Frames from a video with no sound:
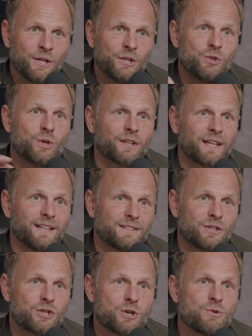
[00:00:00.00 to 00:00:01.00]
drilling
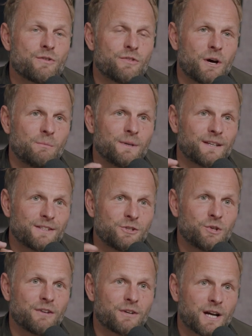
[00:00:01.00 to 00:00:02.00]
into 2 of them, because
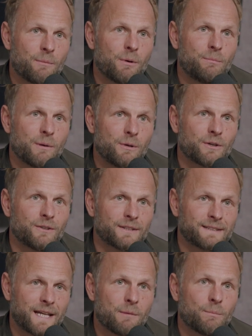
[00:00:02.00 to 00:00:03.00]
you give a couple biblical
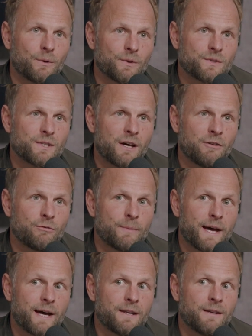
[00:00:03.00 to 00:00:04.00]
examples of
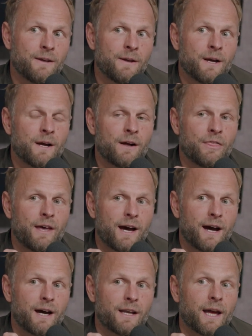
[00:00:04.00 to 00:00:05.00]
men
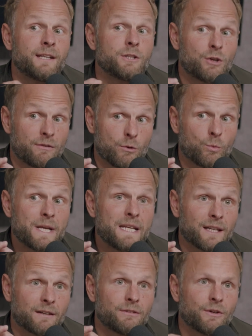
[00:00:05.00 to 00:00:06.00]
and you give a
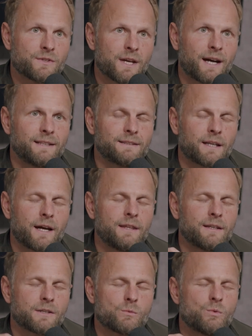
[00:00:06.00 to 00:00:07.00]
reading of those guys that I
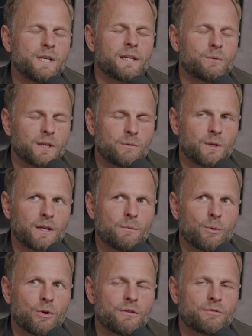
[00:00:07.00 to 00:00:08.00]
think is really, really, really
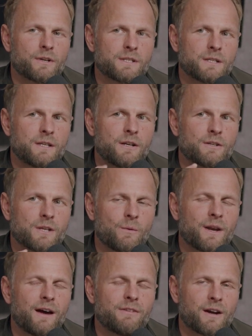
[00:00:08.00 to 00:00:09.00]
important for us to hear. So I
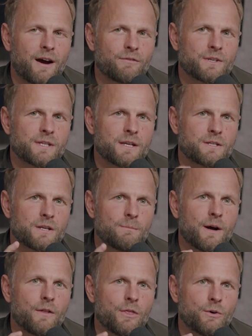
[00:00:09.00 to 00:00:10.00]
want to have a conversation
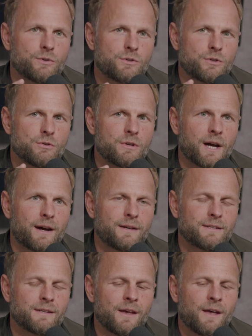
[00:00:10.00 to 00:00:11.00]
about those 2
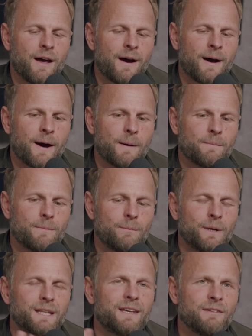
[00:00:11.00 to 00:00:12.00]
guys.
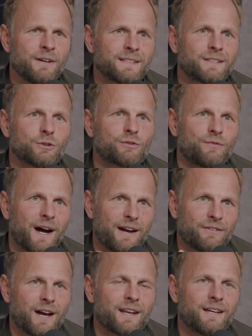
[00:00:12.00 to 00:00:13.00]
But give us those
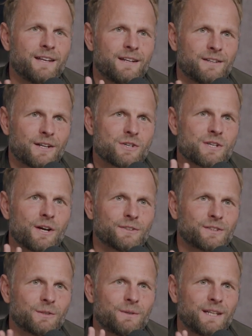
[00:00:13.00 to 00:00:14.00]
5 kind of in a nutshell
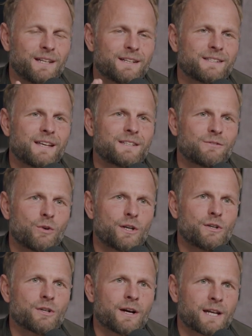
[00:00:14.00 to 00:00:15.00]
so that we can get a sense of what
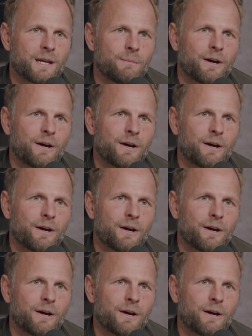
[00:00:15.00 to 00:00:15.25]
you're talking about.